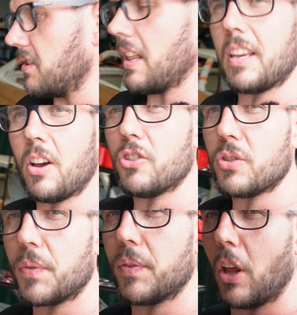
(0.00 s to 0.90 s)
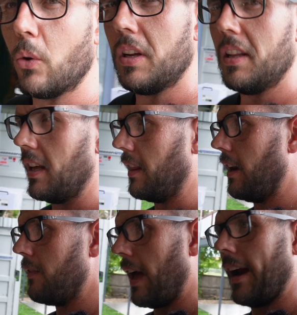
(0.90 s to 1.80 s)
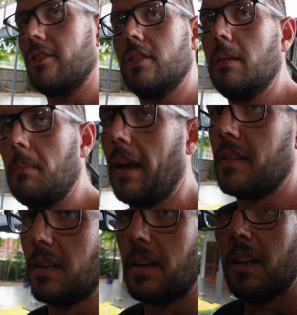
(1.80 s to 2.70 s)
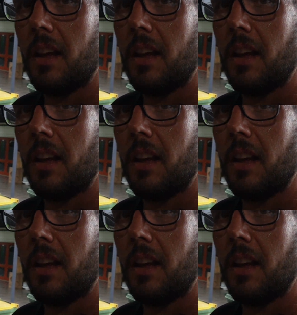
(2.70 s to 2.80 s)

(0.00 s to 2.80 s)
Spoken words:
So they kind of just float in there. They're never actually mounted.